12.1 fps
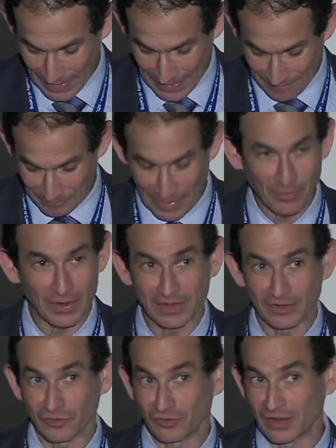I
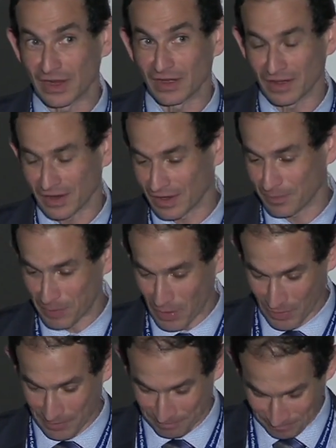wanted to share a
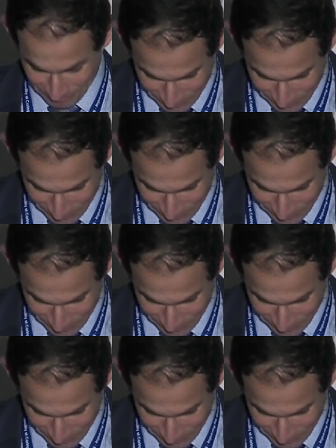poem,